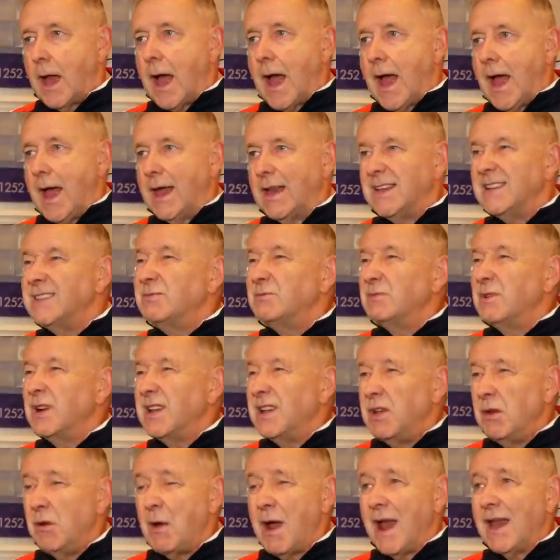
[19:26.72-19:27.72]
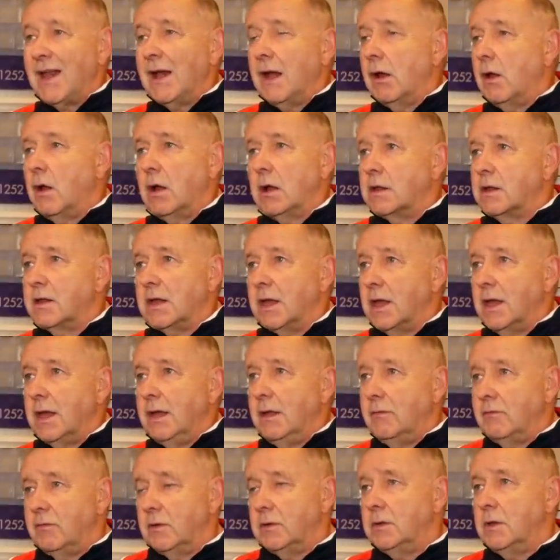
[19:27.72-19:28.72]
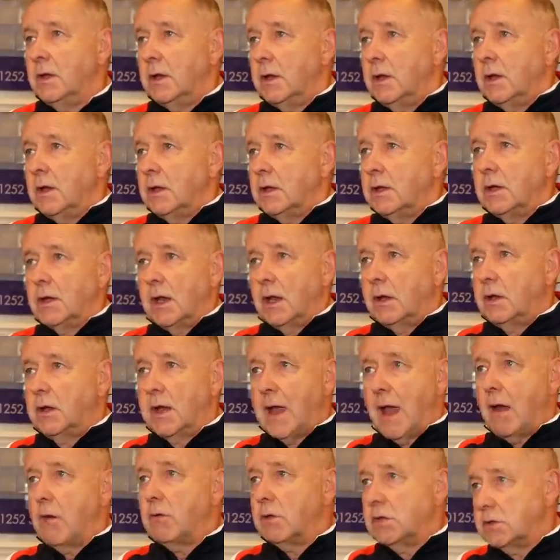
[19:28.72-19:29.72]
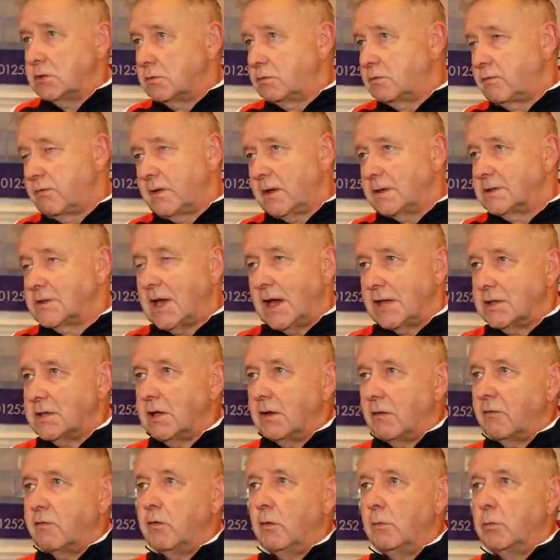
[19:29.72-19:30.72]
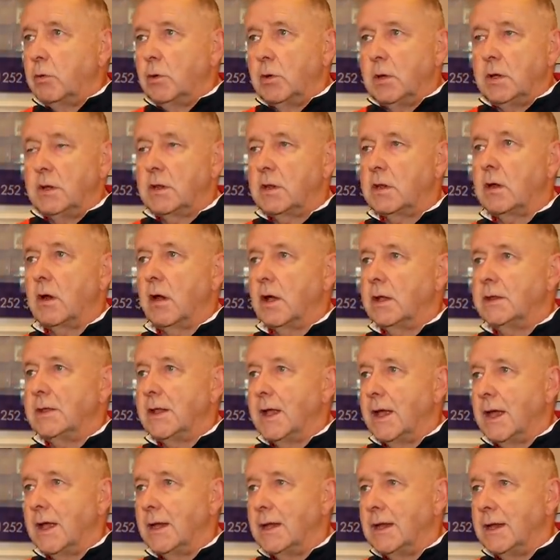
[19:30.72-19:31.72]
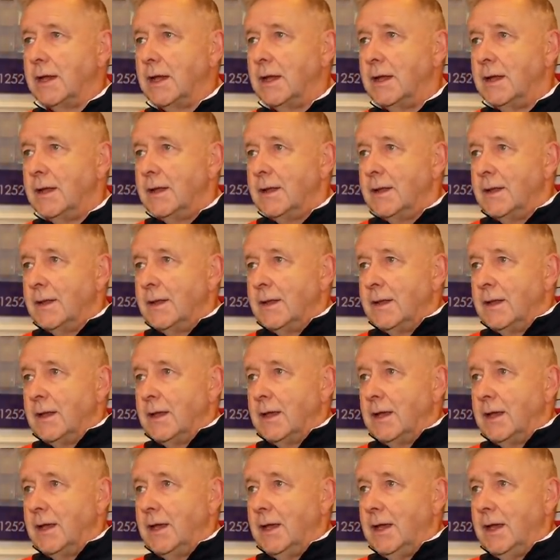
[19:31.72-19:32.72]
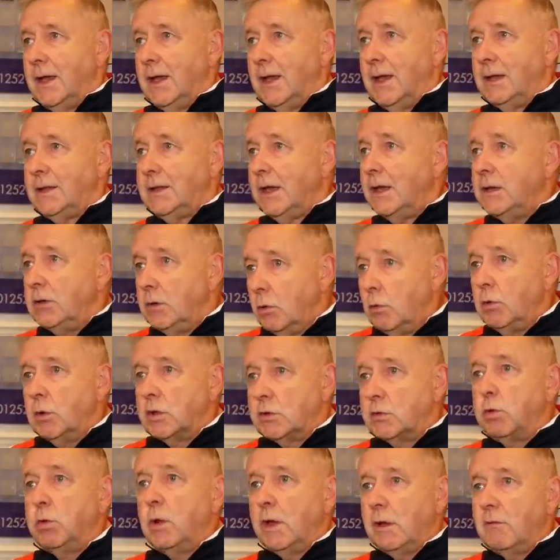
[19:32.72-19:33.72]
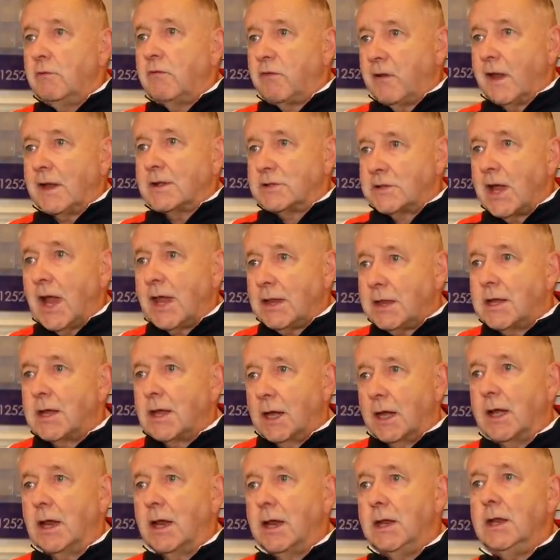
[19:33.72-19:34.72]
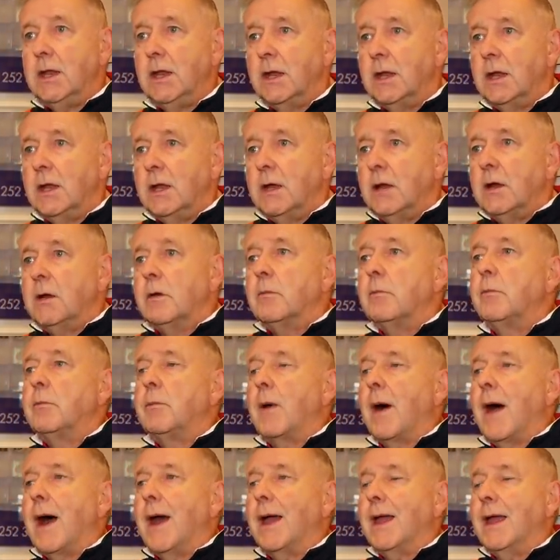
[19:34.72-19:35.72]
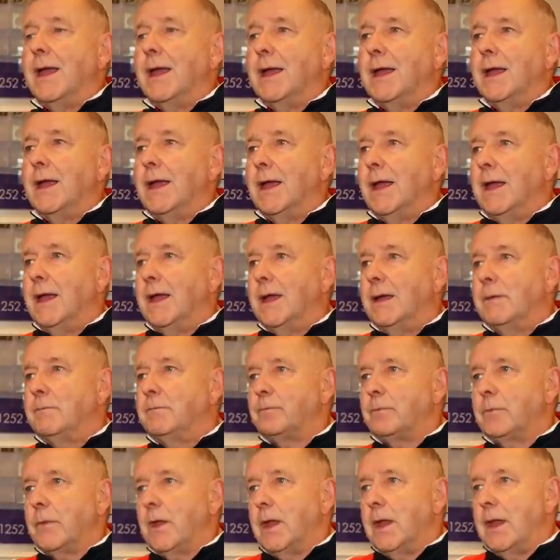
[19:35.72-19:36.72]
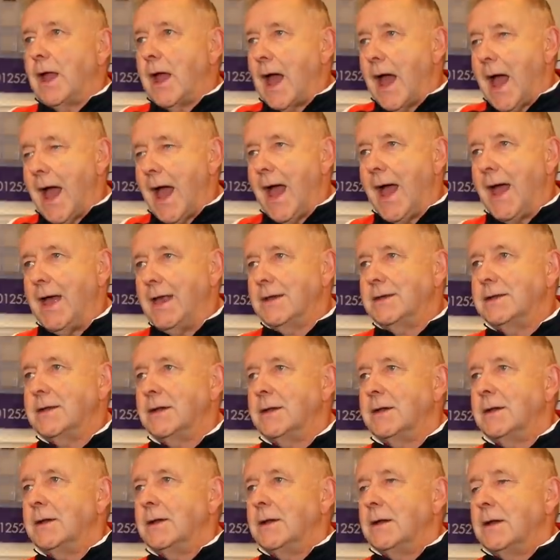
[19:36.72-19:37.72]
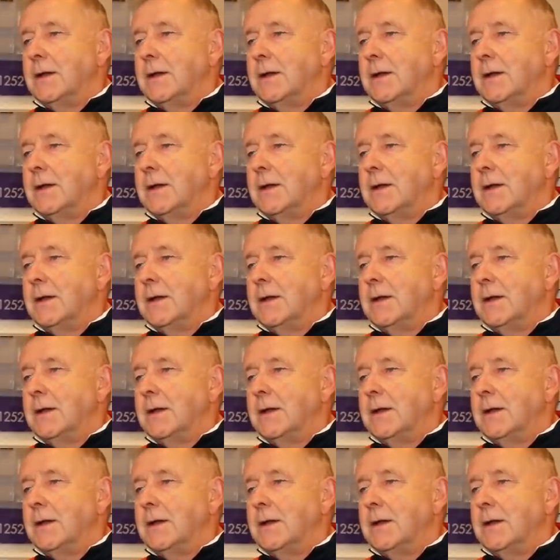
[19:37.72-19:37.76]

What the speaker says: And when you analyse it, even, you know, Gary's fantastic footballing side down here, it didn't always win fantastically, but it had